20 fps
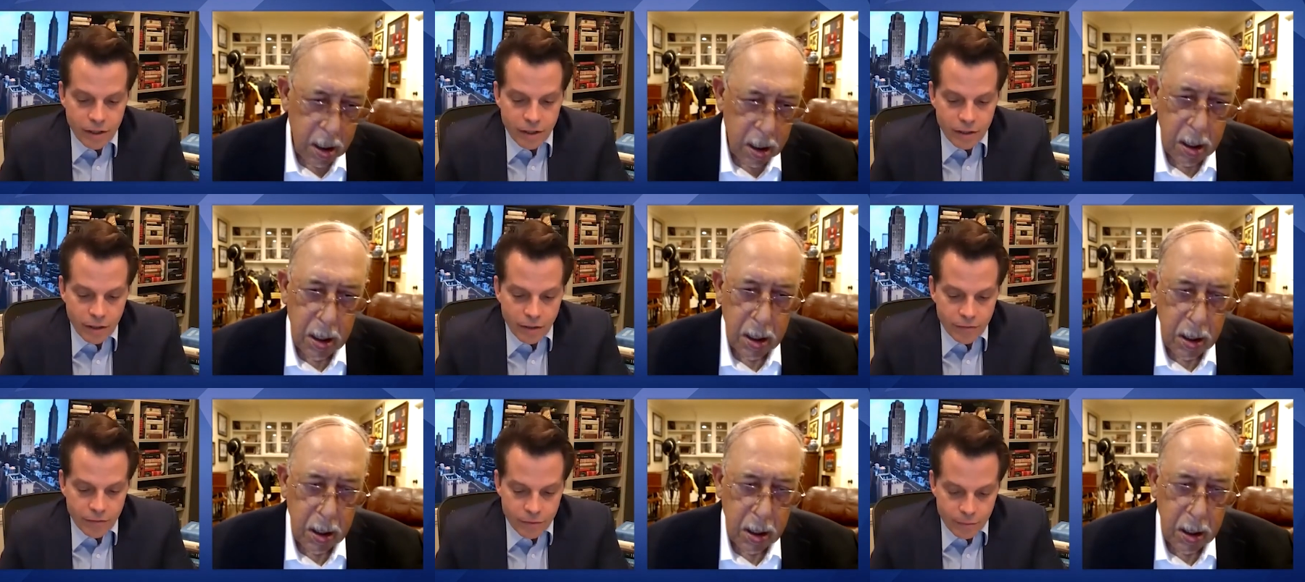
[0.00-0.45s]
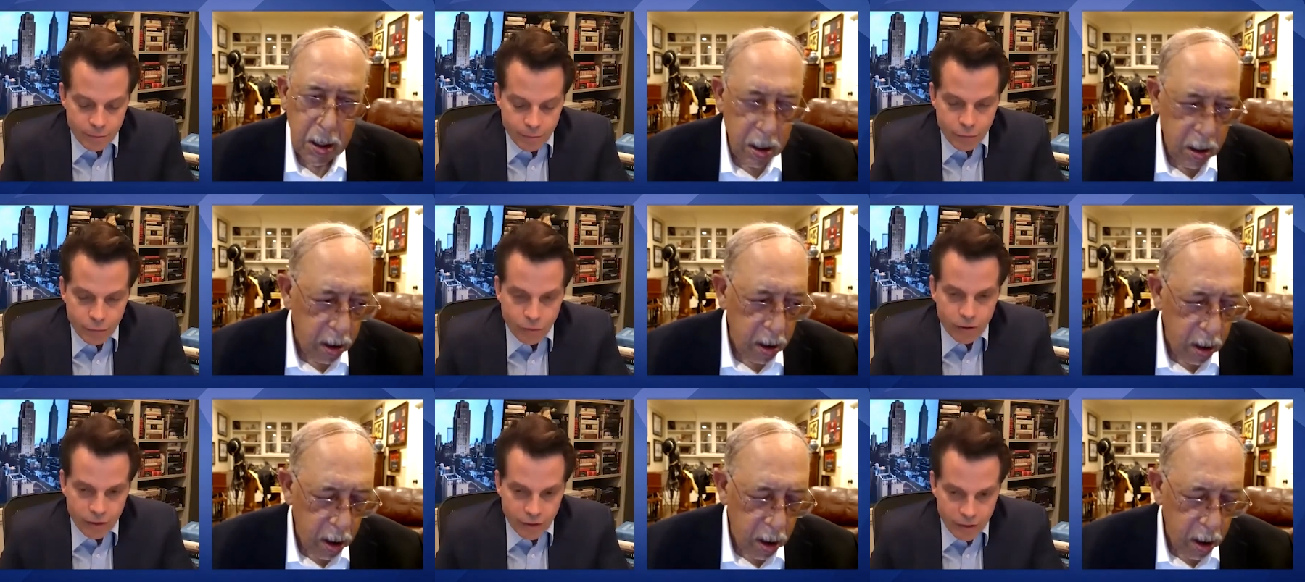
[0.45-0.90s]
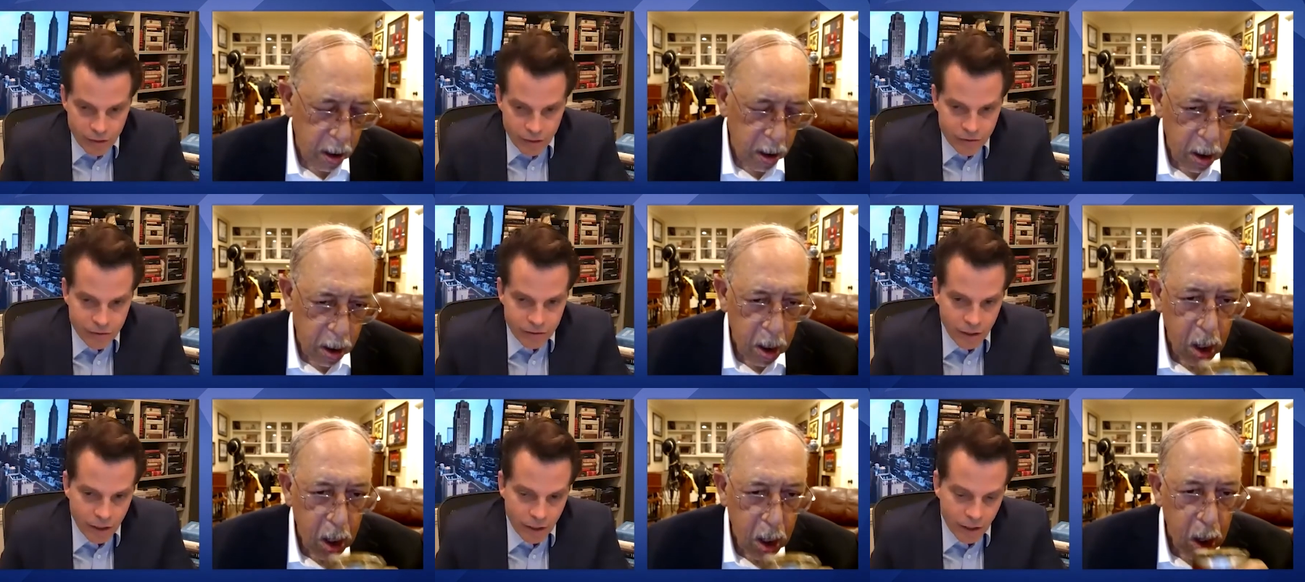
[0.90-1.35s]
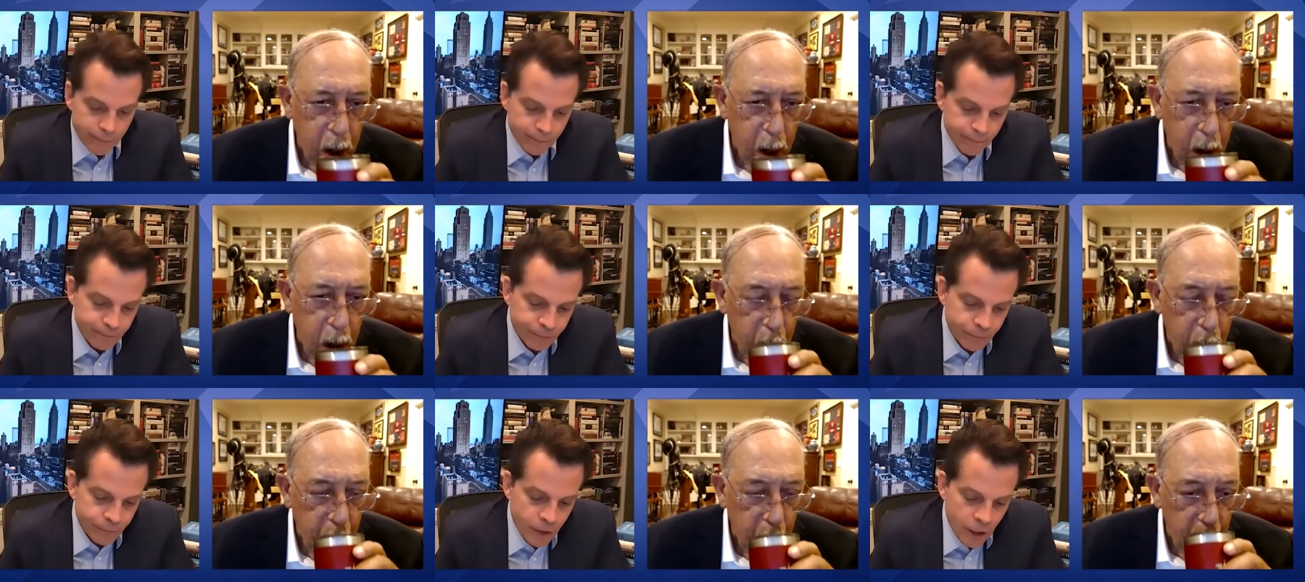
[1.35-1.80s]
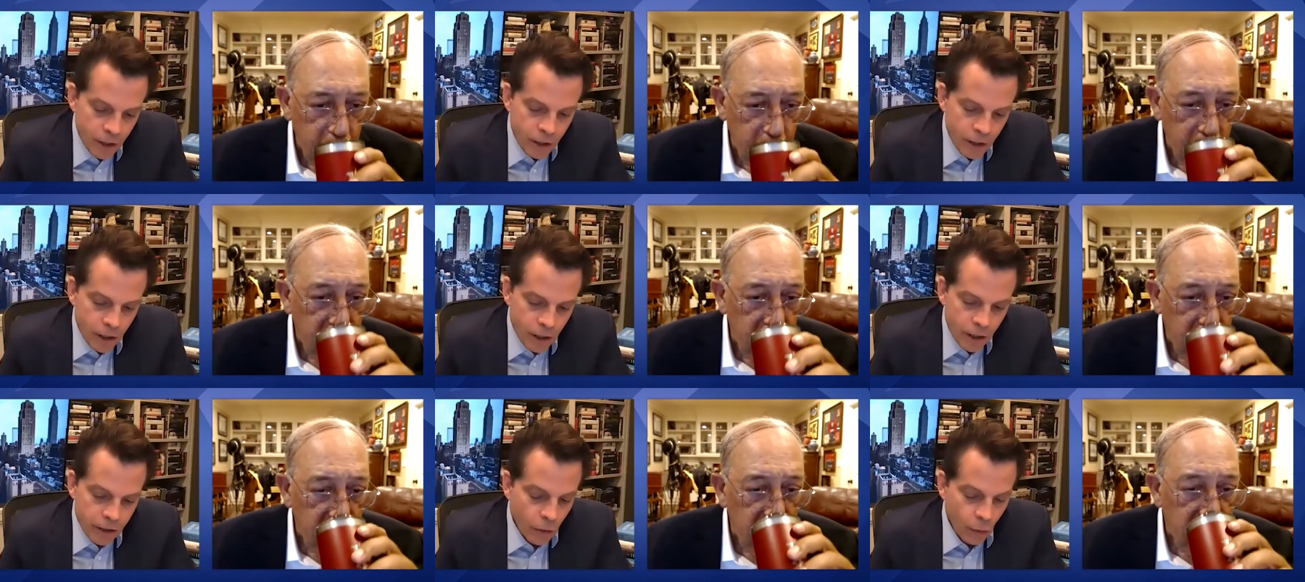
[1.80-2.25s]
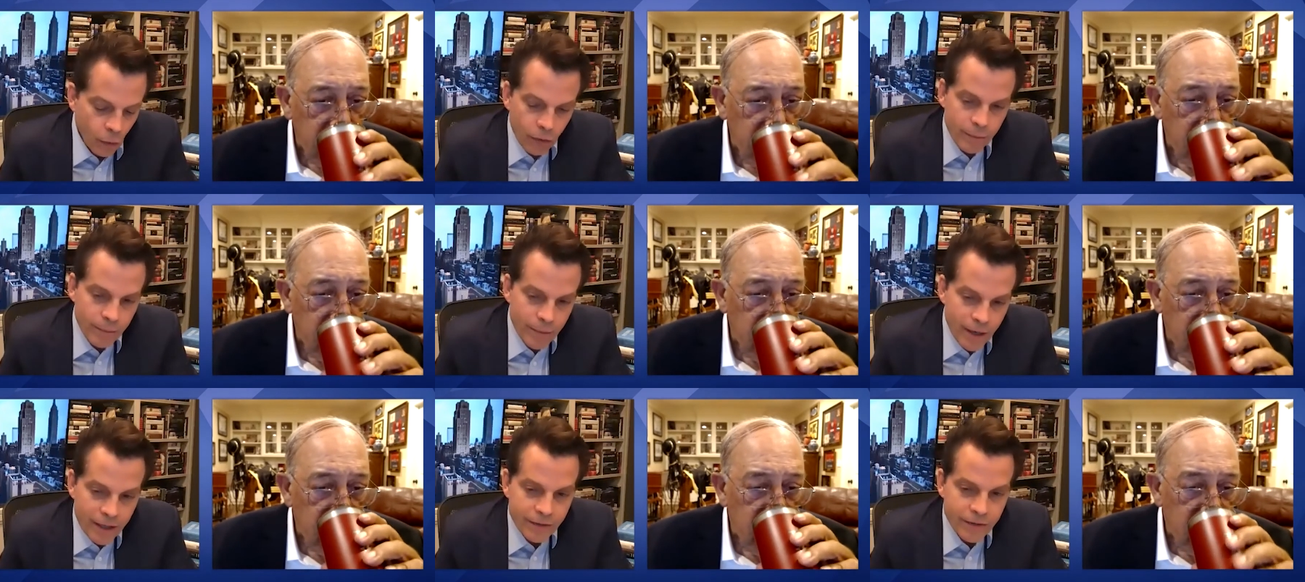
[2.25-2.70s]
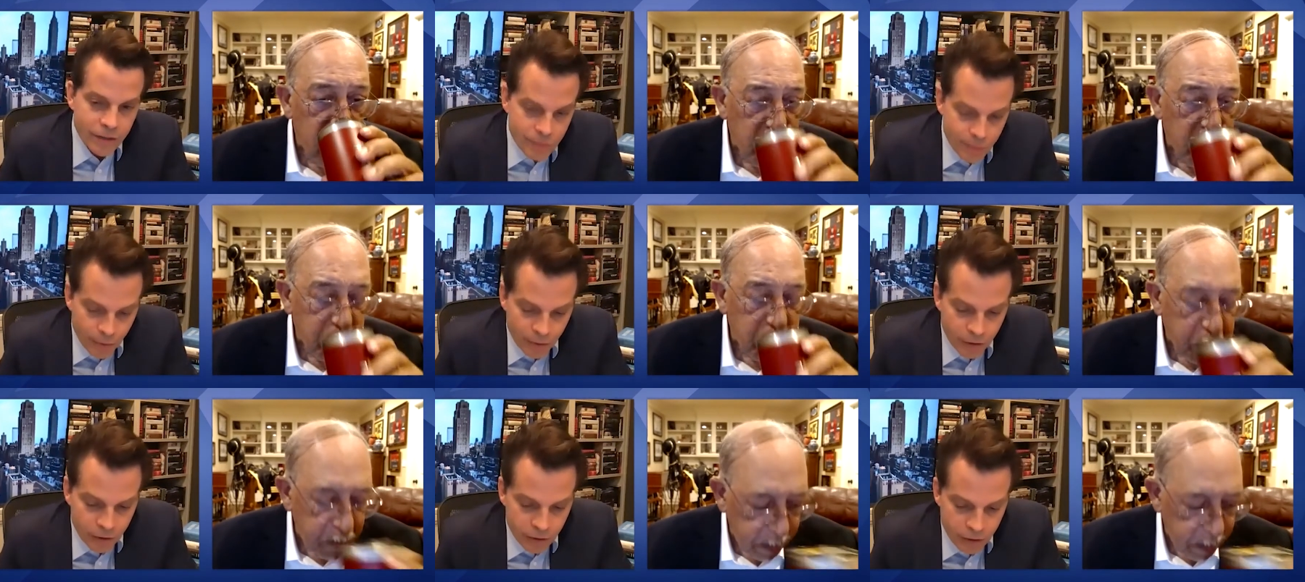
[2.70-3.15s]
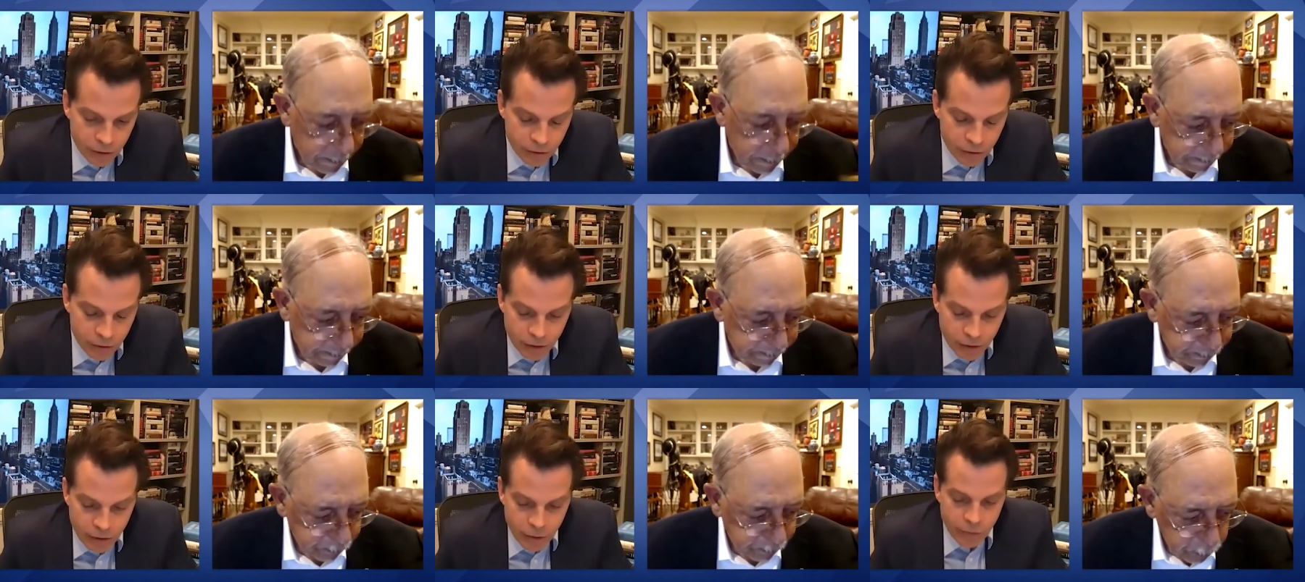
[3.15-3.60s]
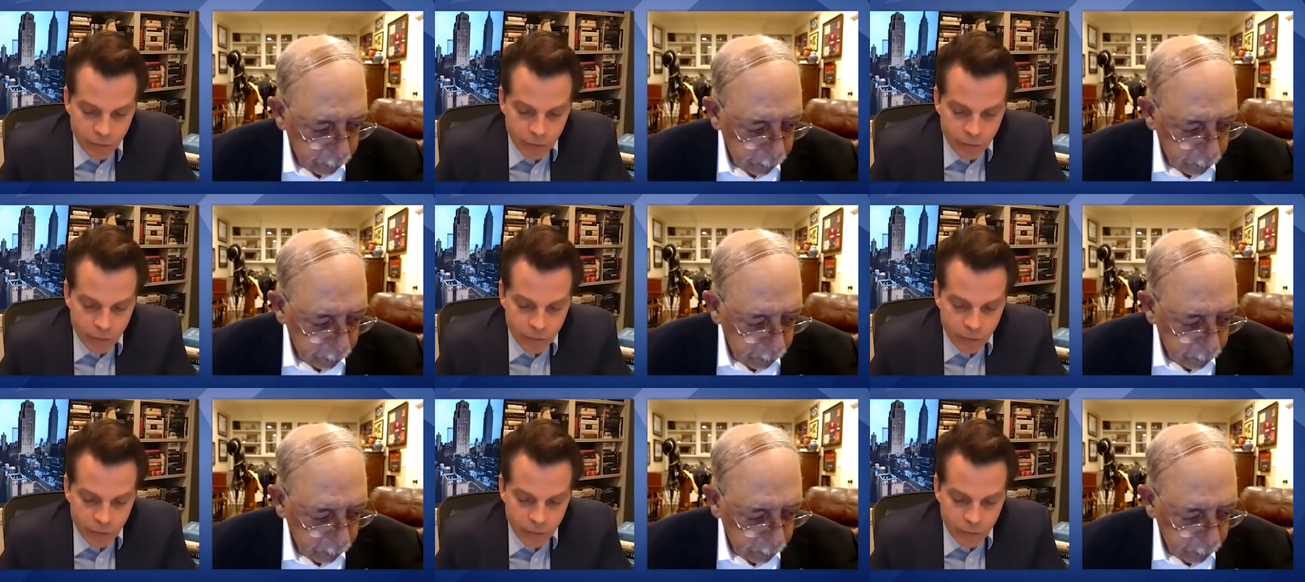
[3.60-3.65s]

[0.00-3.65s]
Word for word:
Speaker 1: You have some brilliant insight. I don't want to make this political. I know